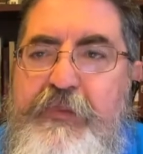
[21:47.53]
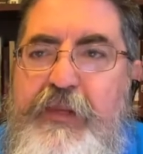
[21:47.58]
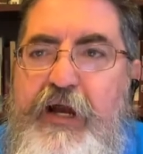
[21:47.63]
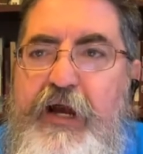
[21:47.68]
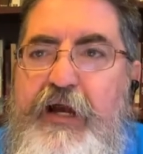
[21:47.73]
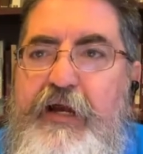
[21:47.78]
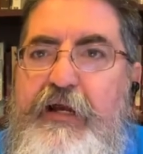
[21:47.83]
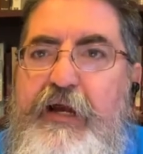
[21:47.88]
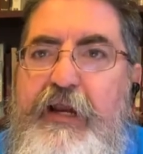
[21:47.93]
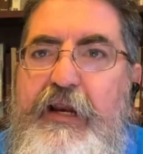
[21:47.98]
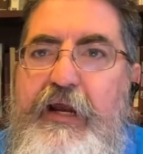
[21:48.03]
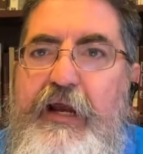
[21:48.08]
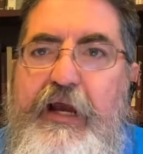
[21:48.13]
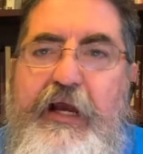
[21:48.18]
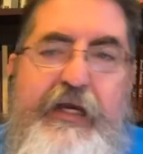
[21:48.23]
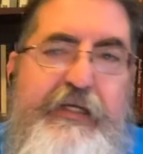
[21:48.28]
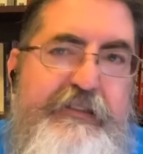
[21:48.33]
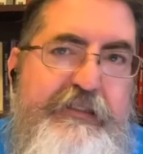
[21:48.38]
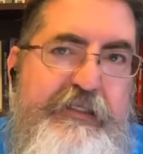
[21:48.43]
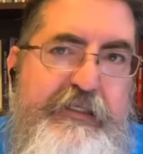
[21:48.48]
I got to
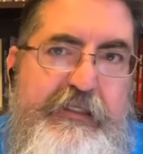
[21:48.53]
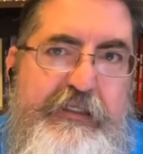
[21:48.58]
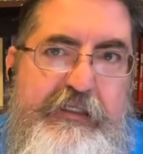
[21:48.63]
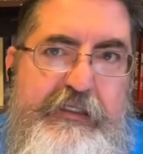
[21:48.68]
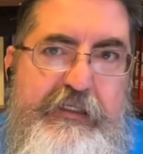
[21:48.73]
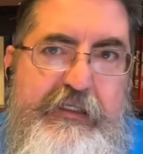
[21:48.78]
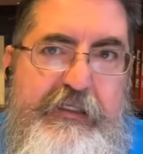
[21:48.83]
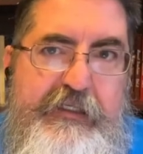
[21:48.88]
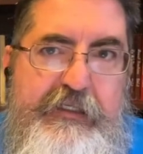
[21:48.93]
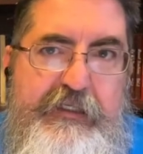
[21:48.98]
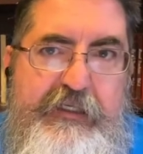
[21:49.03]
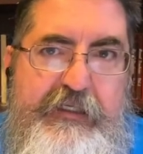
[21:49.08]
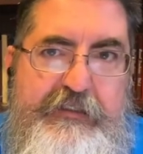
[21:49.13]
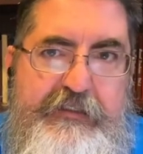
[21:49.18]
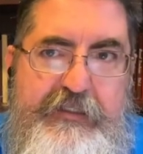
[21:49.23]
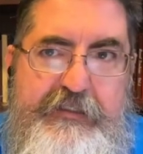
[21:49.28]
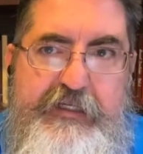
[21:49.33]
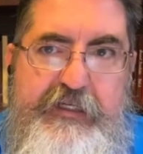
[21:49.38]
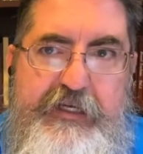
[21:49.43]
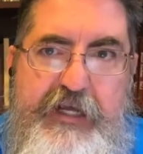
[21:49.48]
ask, is
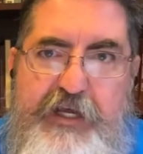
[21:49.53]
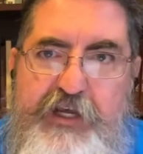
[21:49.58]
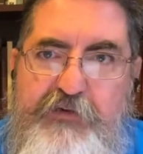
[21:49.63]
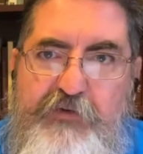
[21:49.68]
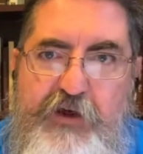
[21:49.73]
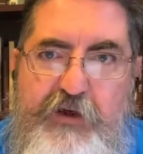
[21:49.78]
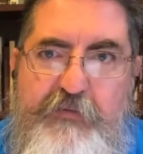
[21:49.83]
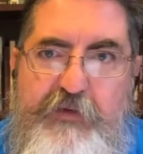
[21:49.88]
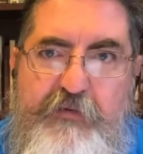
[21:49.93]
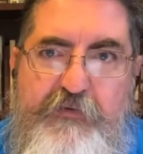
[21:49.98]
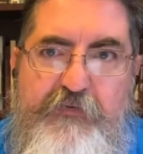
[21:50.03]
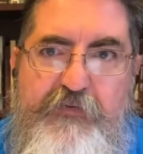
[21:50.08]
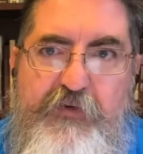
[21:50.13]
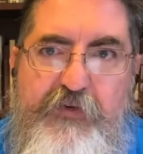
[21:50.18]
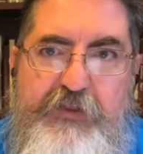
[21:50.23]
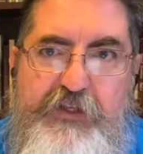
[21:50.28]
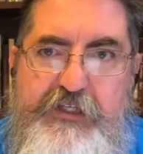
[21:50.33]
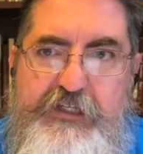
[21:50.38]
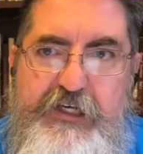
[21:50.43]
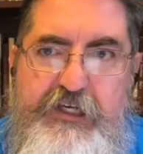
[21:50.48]
this a day you want to be before
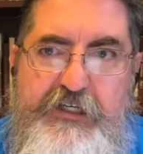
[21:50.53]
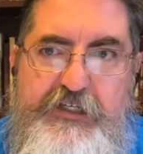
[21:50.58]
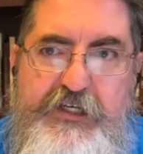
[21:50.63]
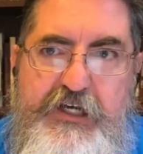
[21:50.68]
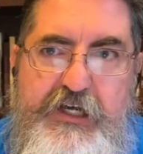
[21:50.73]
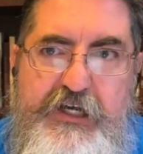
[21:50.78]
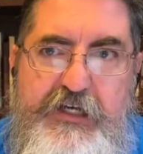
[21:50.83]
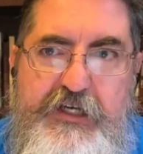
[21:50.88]
the judge?